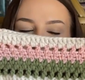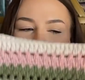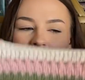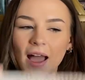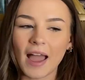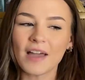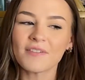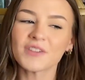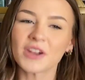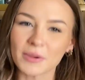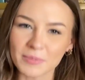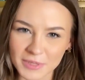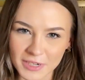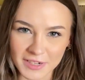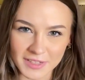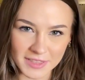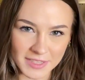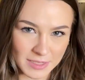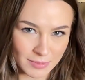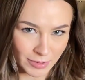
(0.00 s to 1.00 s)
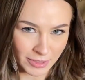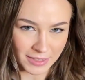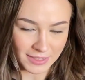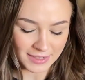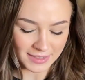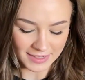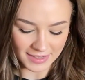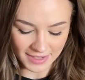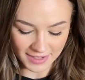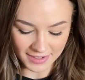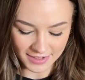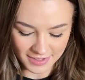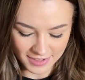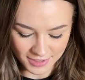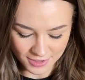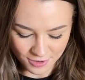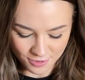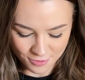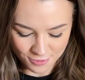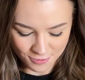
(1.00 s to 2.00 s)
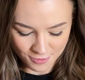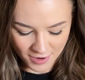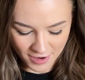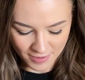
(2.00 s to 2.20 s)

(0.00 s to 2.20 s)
I haven't updated this blanket yet, so